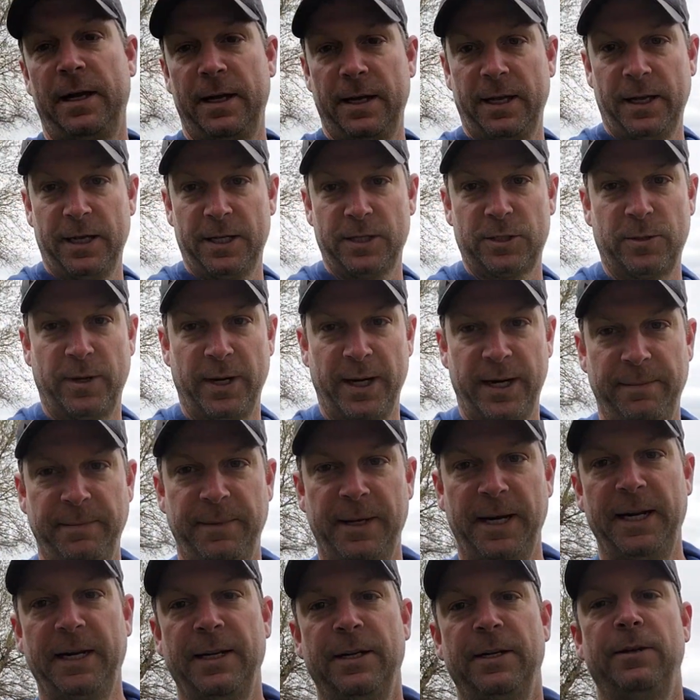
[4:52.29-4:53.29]
So I am
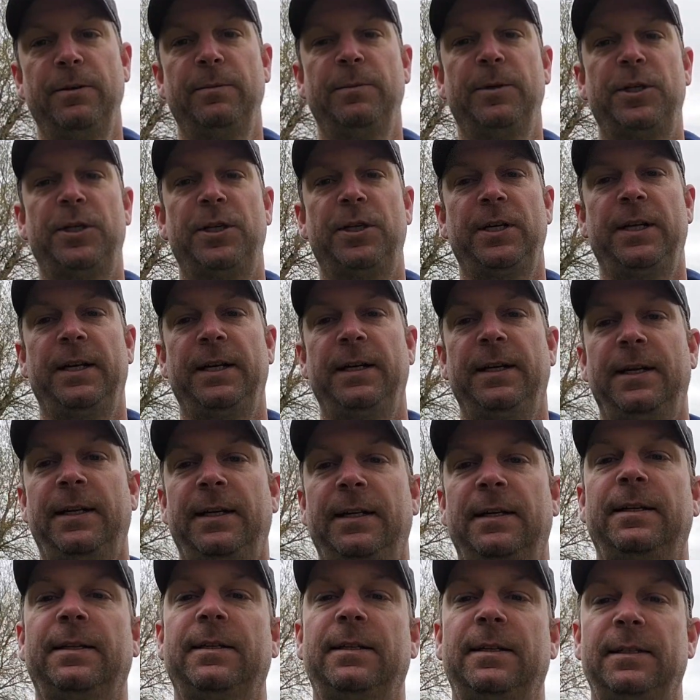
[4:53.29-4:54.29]
getting a new machine,
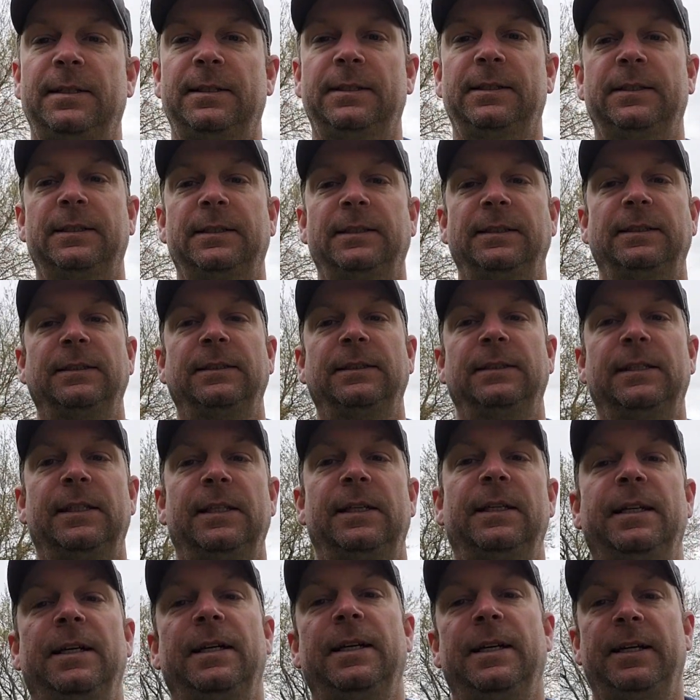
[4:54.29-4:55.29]

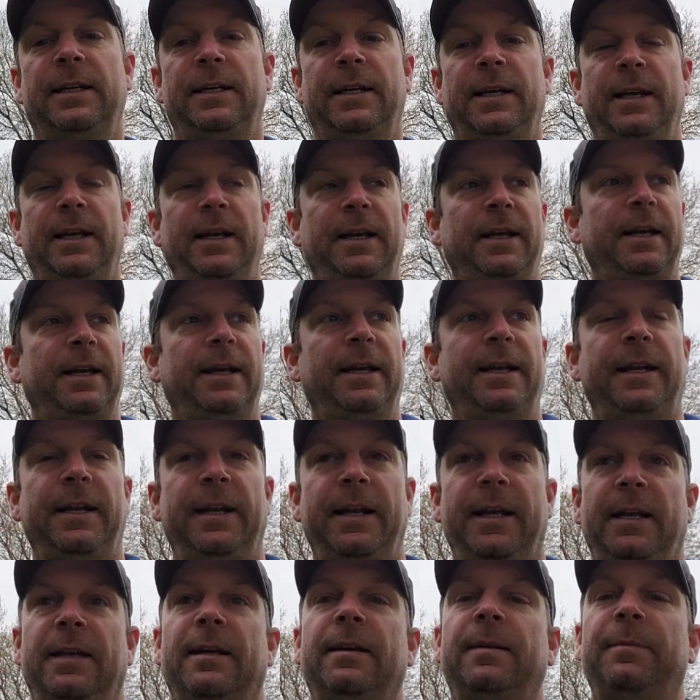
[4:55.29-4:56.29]

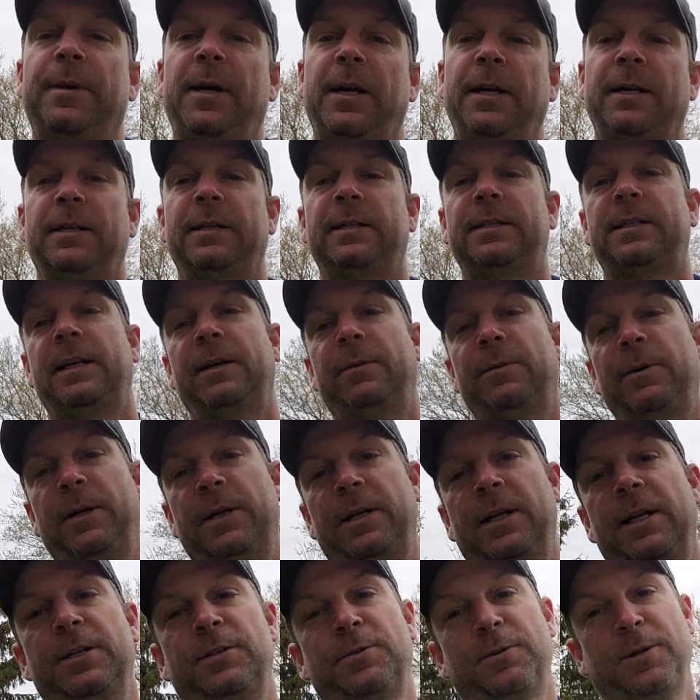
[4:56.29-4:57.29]
and I'm not going to say what
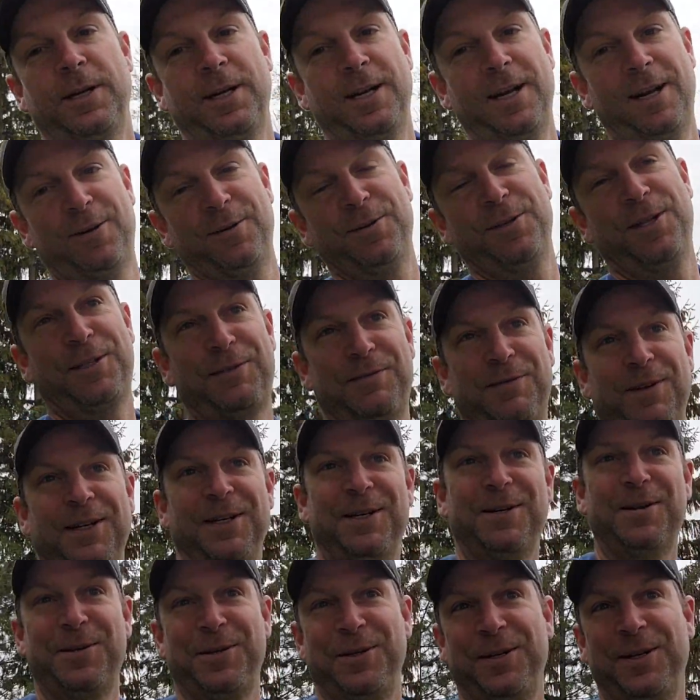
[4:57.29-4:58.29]
it is right now in this
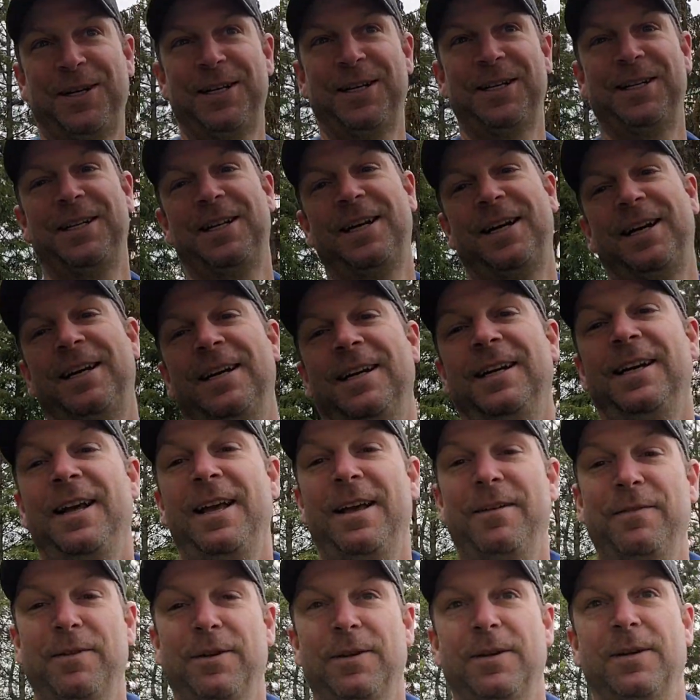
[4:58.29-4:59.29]
video. You can, if
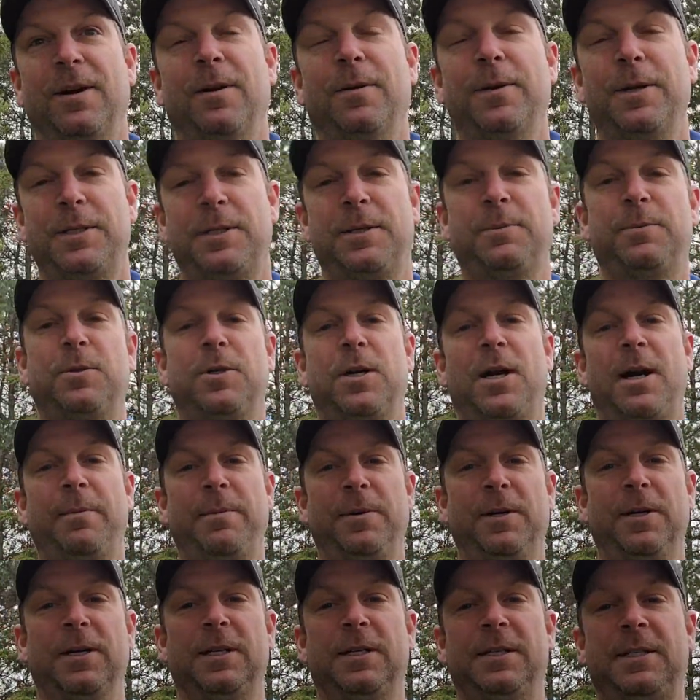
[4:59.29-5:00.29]
you're already a
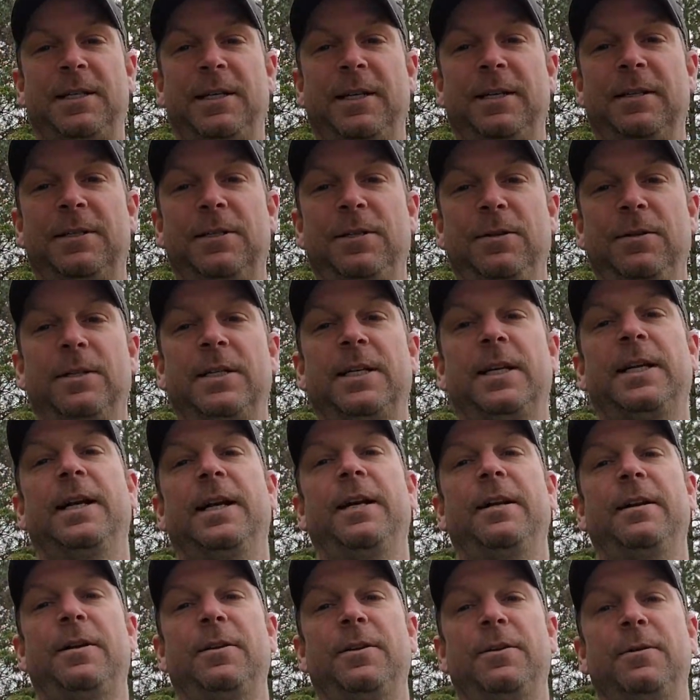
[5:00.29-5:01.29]
subscriber, you're going to see as soon as I
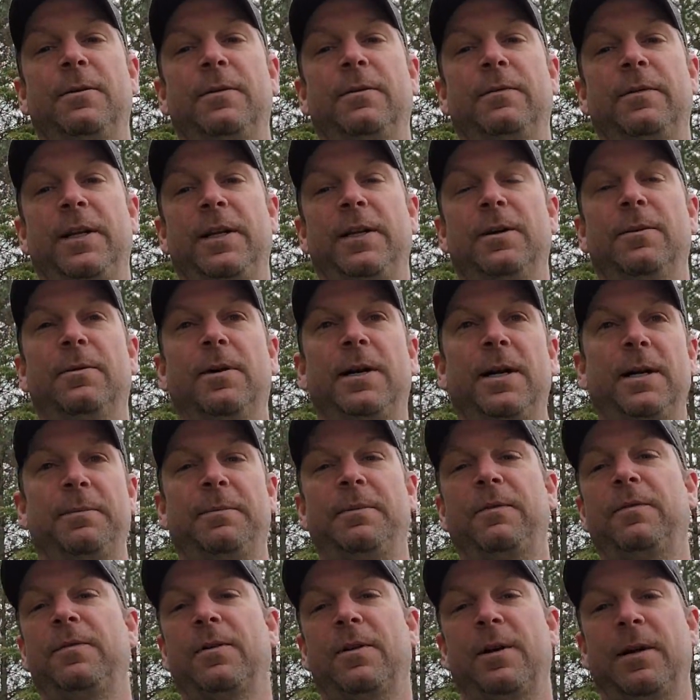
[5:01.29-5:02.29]
get it, I'll do a video on it
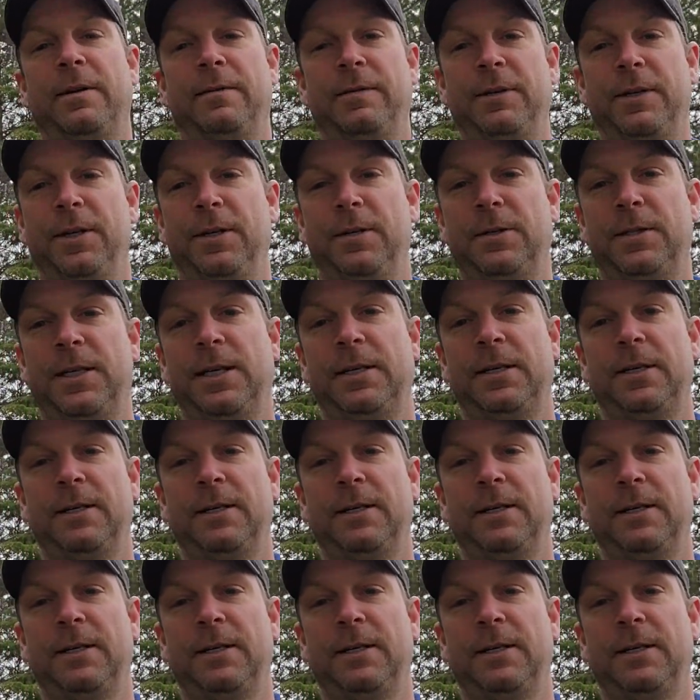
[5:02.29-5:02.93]
before I even use it.